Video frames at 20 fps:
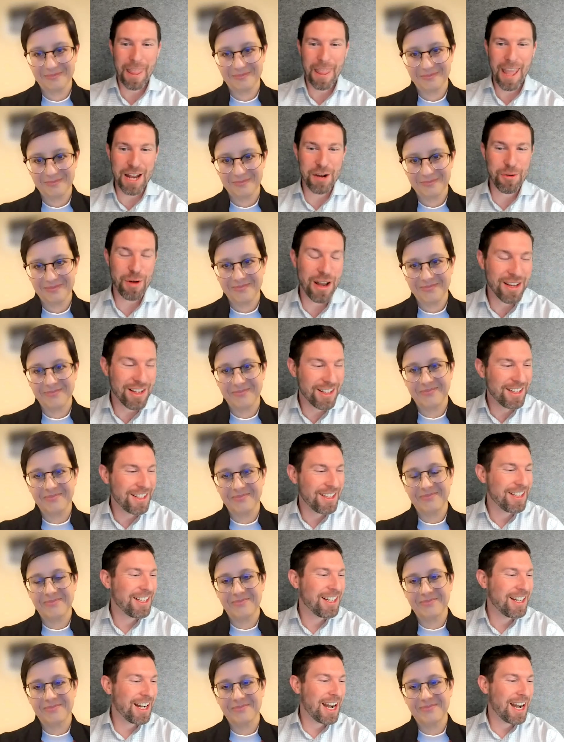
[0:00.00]
Speaker 1: Anyway,
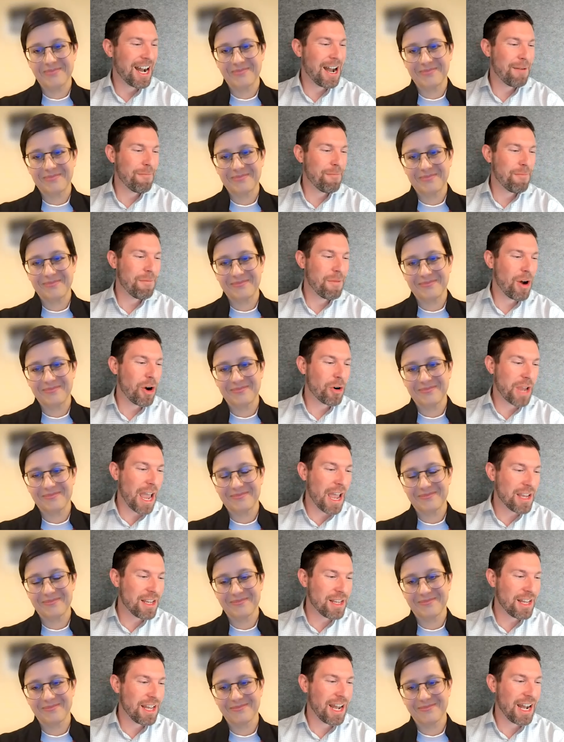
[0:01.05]

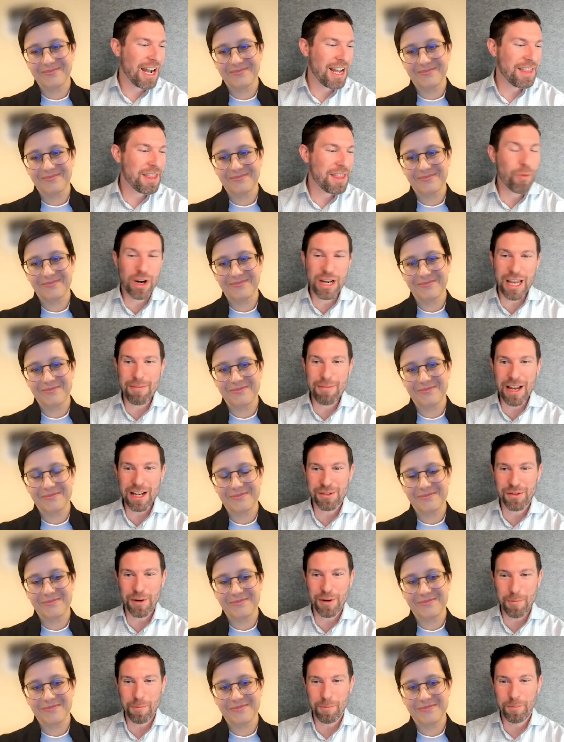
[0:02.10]
okay. And then what came
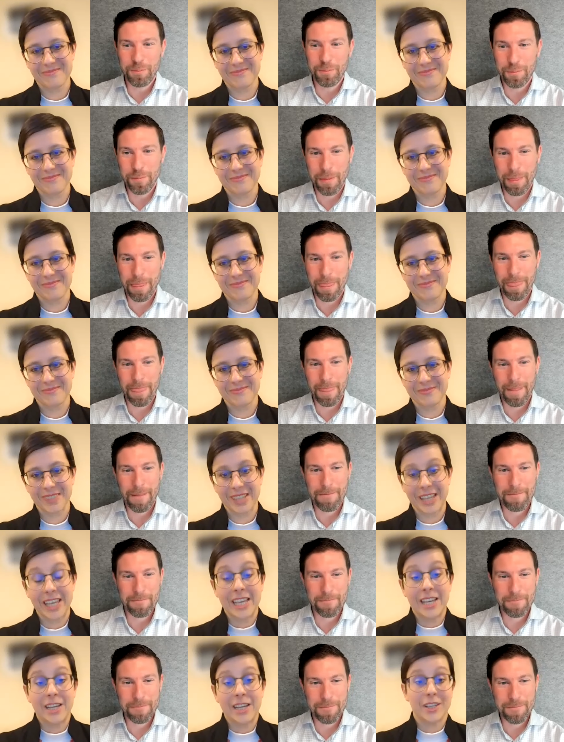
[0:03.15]
next for you?
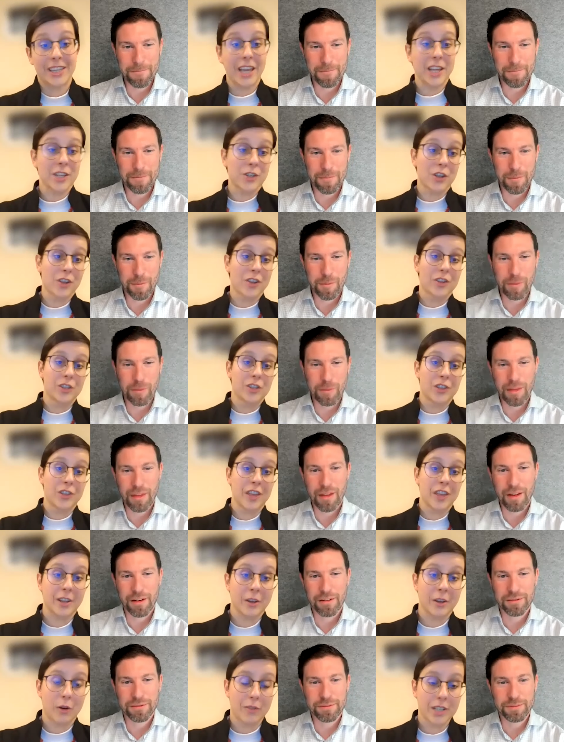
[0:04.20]
Speaker 2: Yeah. So
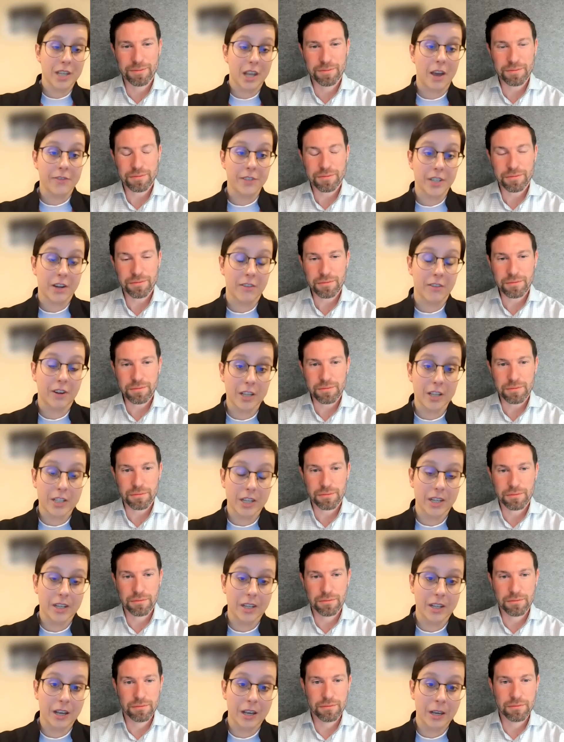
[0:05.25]
then obviously after
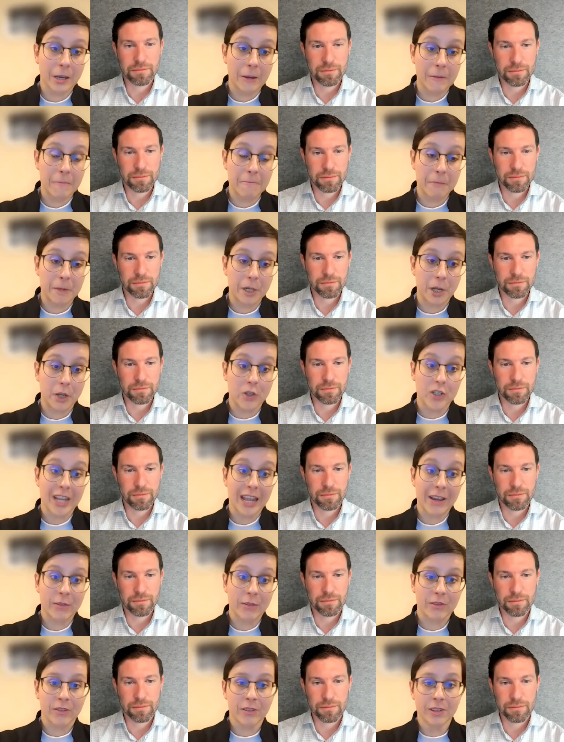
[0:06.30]
Horizon closed
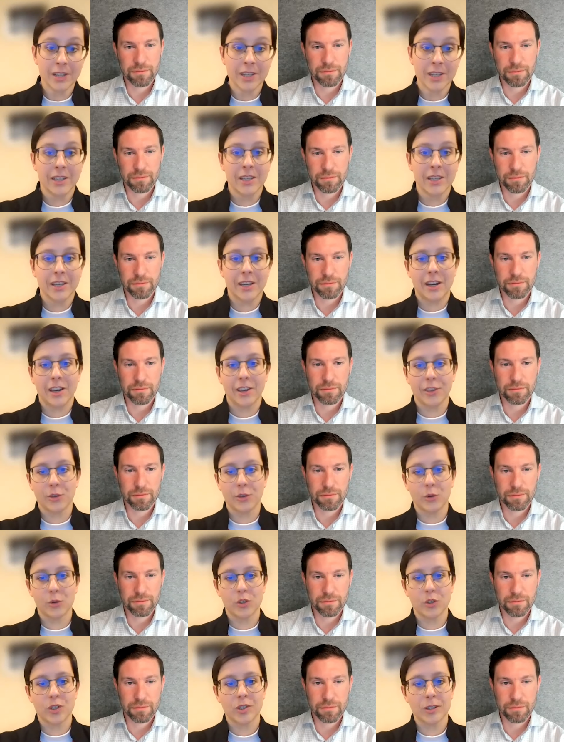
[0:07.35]
down, I
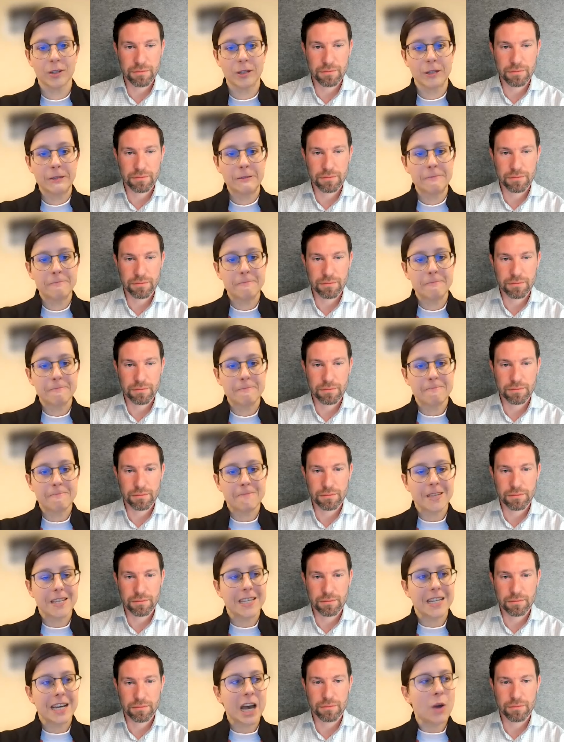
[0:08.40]
thought,
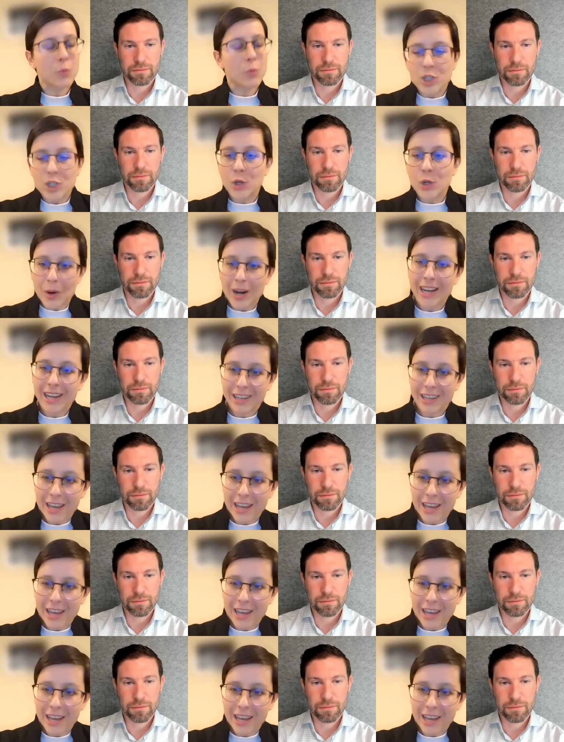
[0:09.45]
I would quite